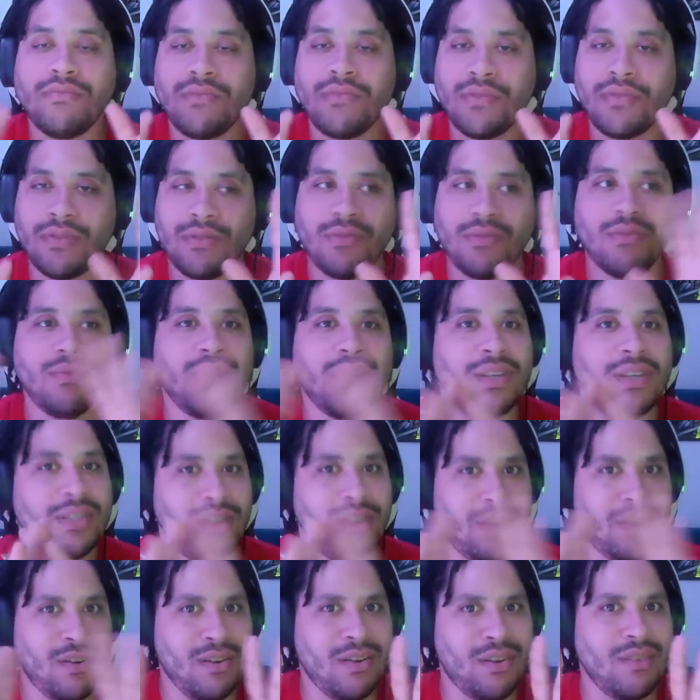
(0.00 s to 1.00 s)
Hmm, there's a
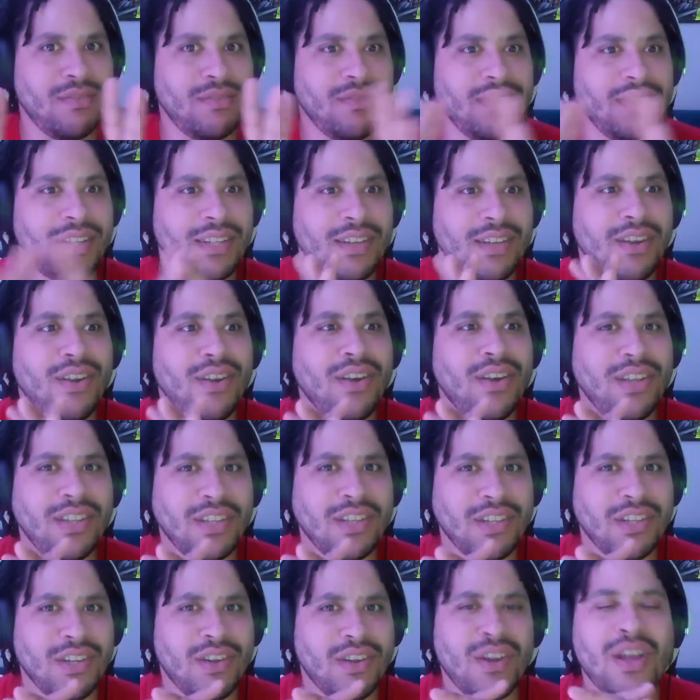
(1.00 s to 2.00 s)
lot, there's a lot in the
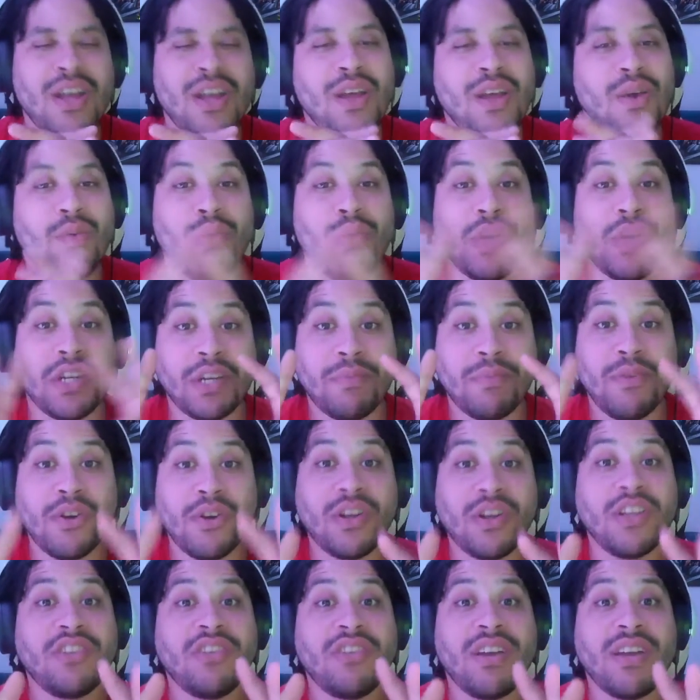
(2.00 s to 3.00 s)
show, which I'm not
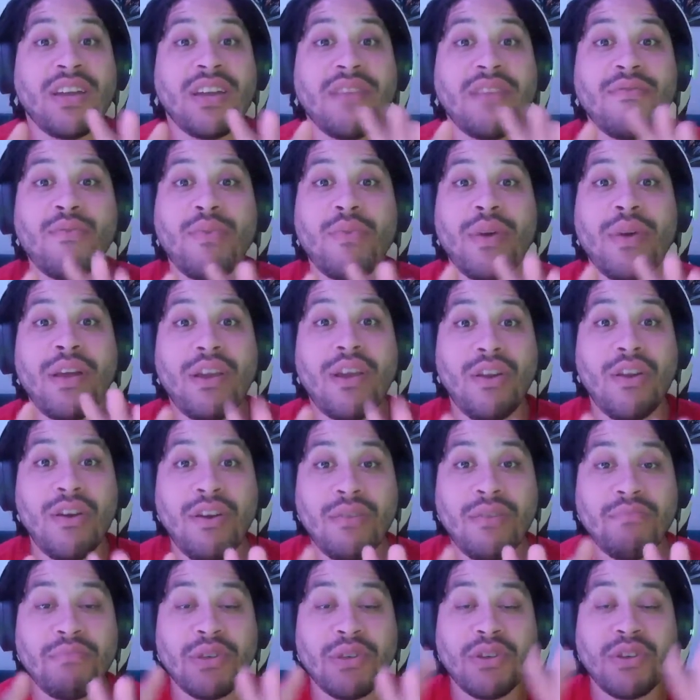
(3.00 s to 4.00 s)
going to try to give away a lot
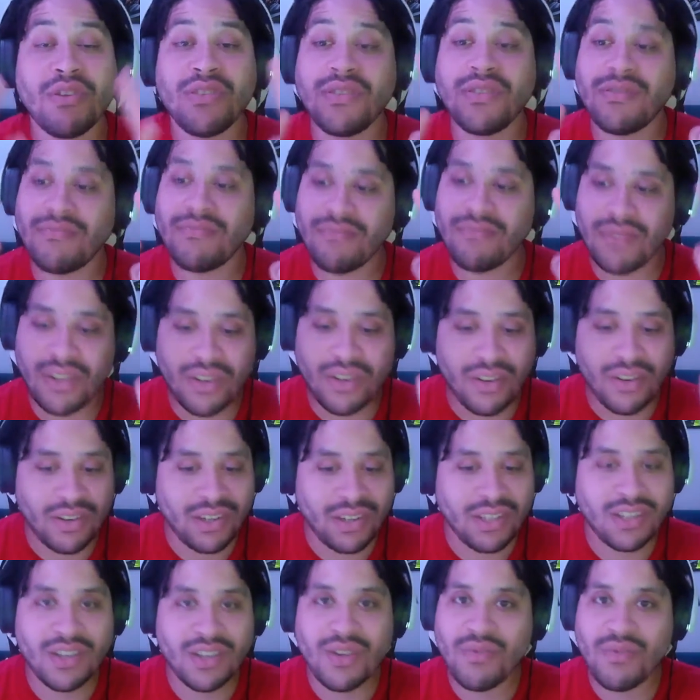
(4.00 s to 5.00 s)
because you don't
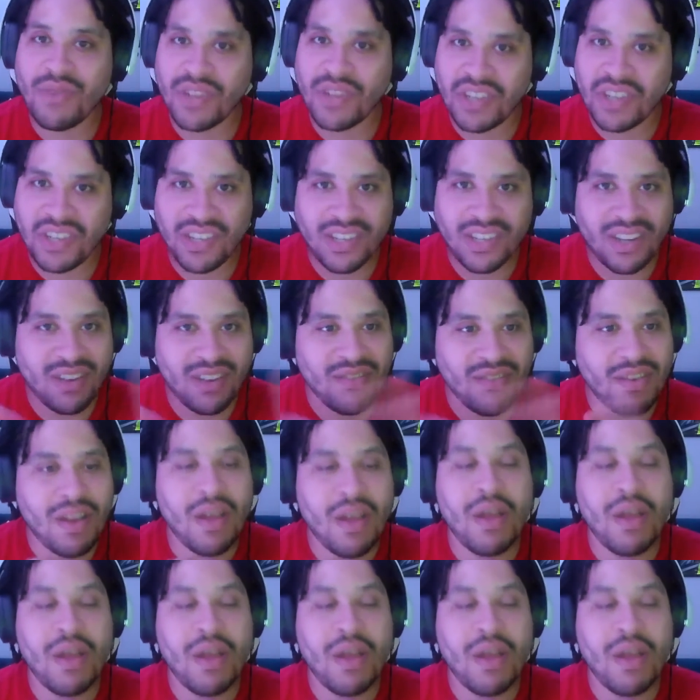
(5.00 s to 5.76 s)
need to go watch it yourself.